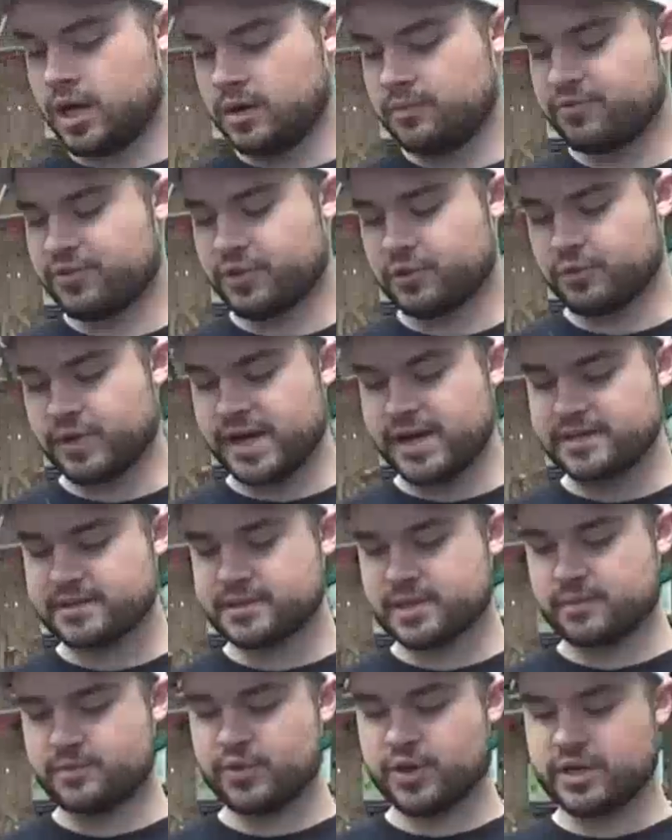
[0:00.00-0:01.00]
For the rest,
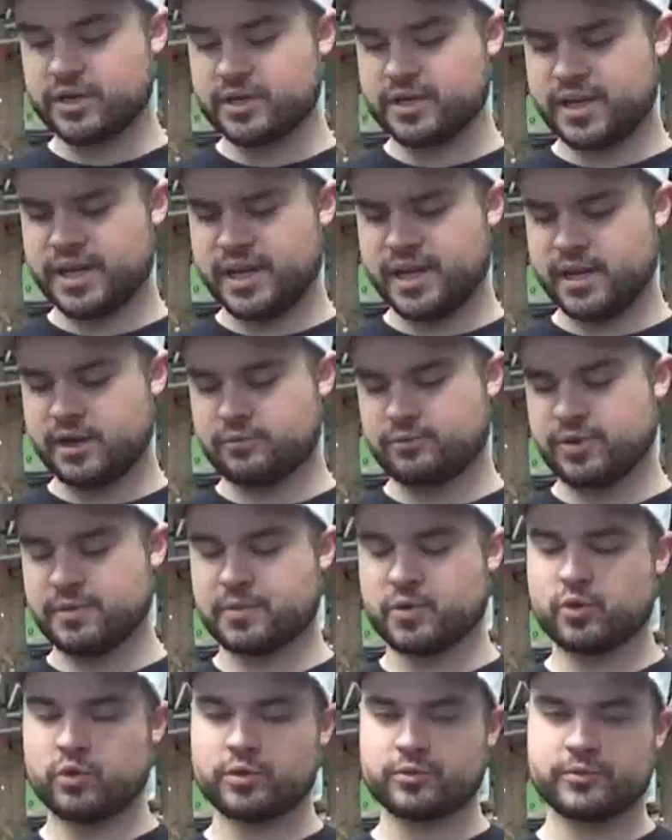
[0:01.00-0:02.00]
I'm running a
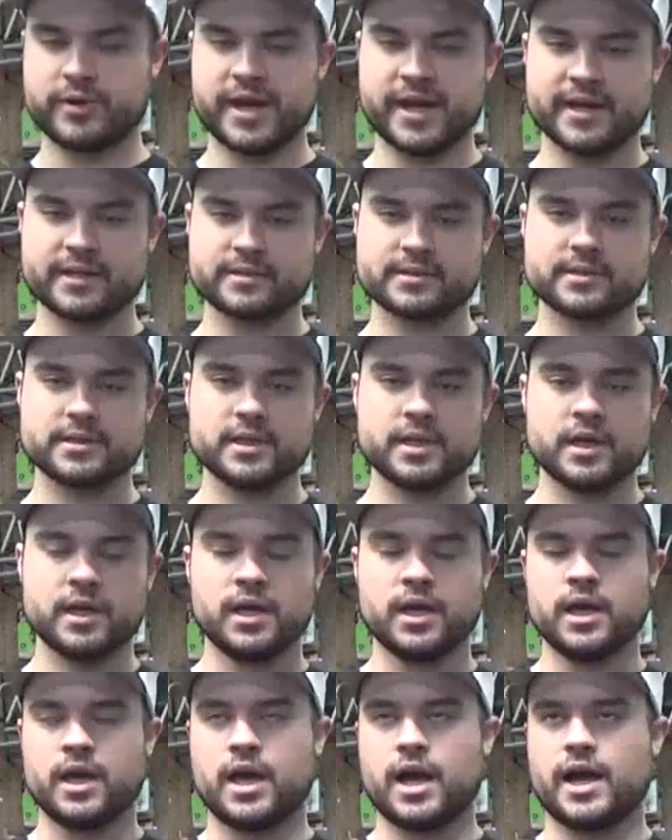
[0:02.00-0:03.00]
ripcord rest.
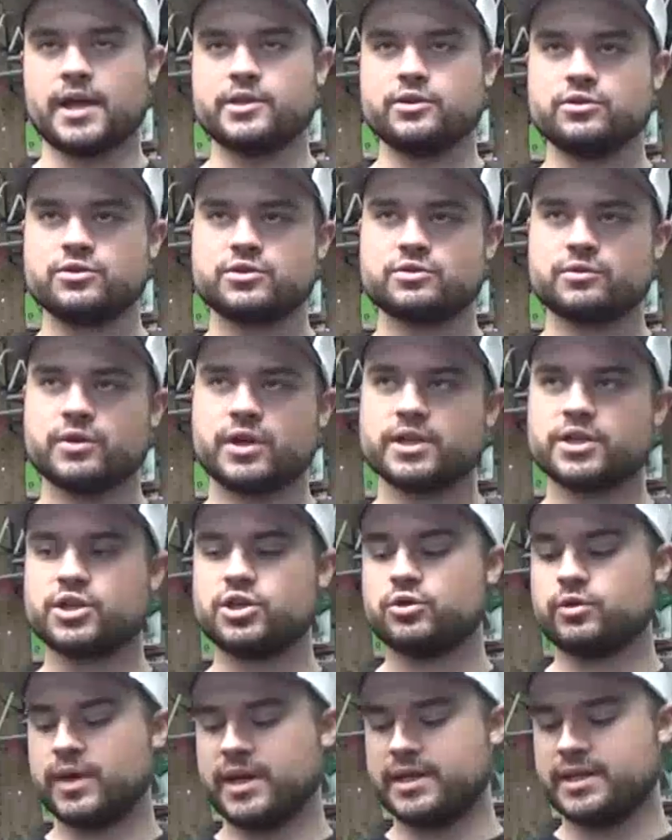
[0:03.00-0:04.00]
I used to run
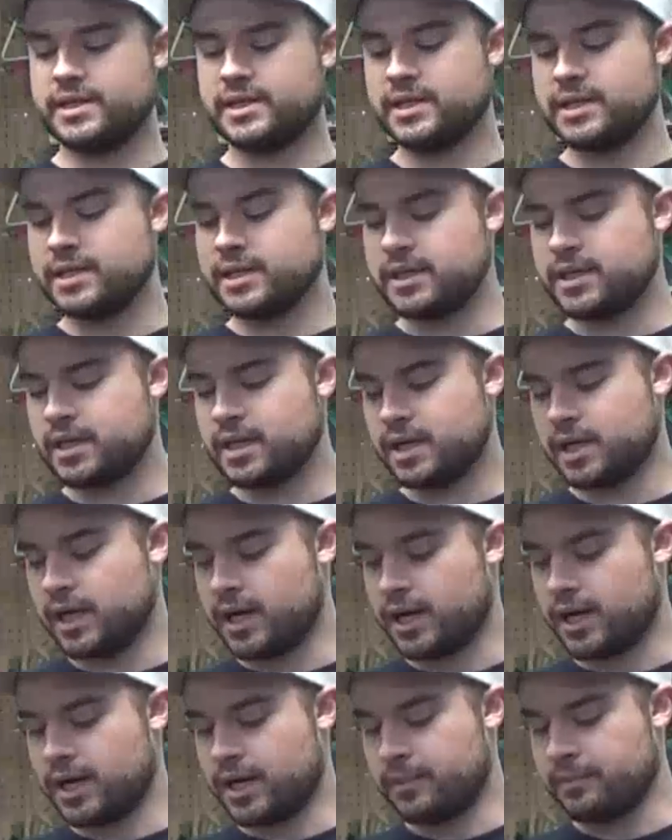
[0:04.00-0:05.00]
QAD.
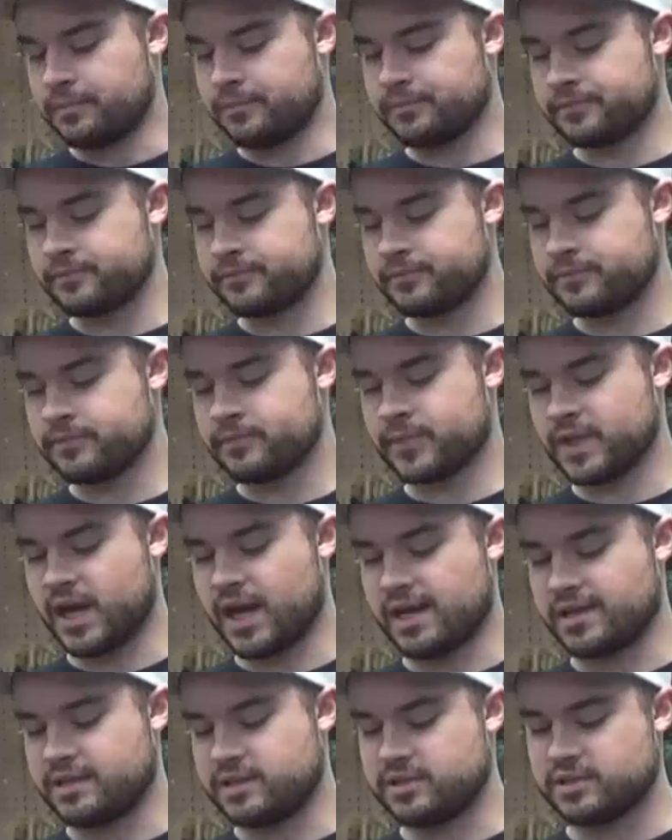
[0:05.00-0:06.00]

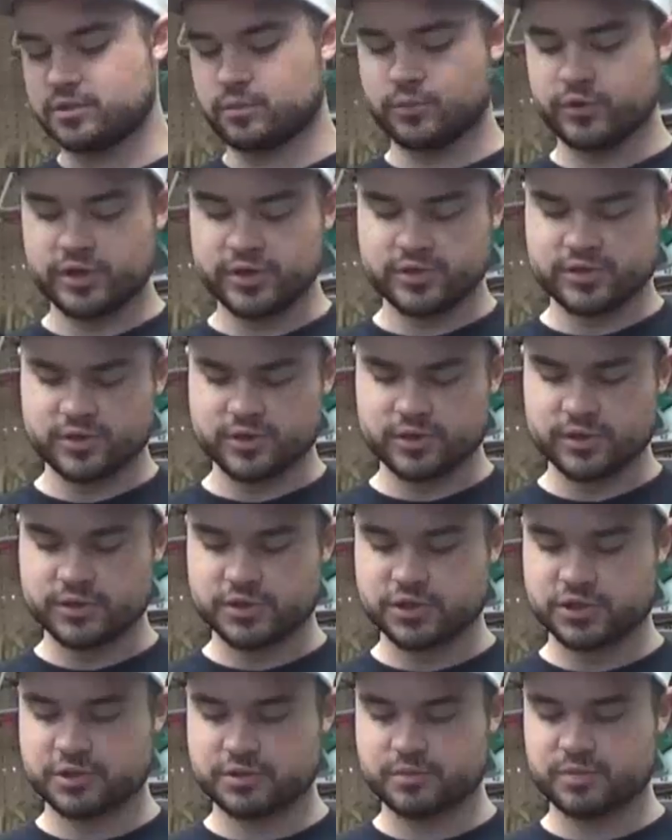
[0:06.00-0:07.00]
I did some
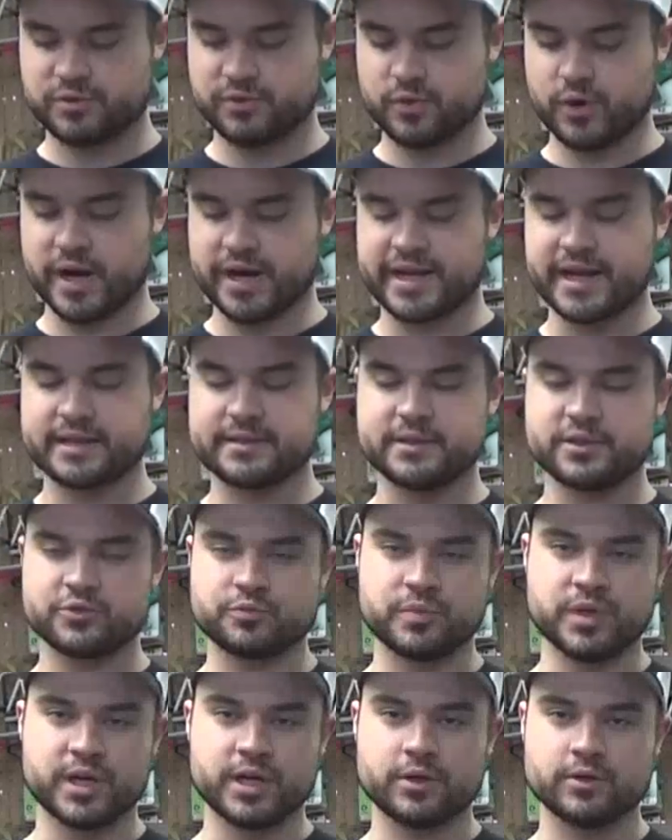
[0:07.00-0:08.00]
research before I got this
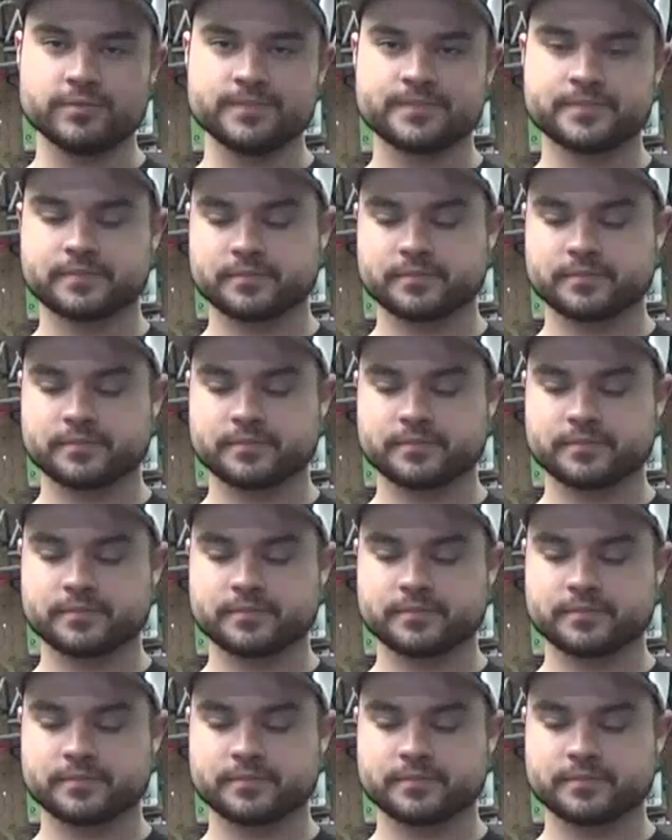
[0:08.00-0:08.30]
bow.